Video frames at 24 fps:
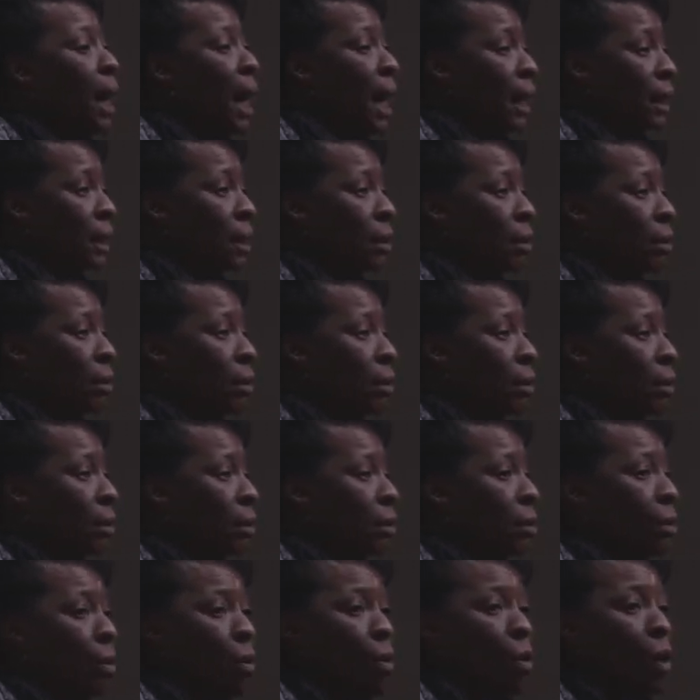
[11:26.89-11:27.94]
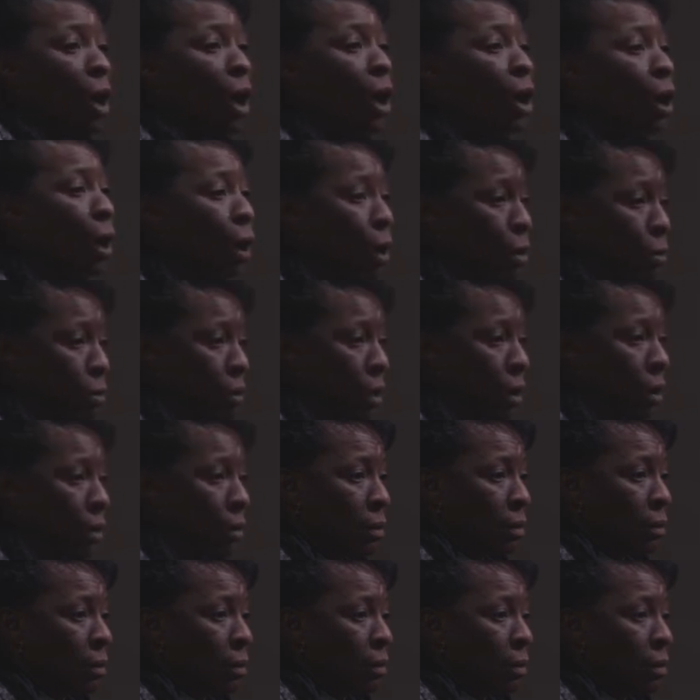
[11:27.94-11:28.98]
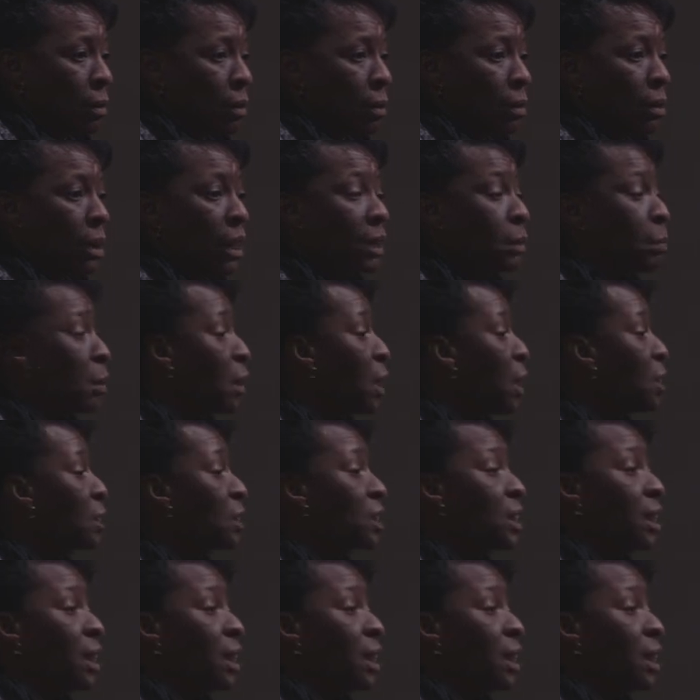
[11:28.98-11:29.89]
body or clothing. That's because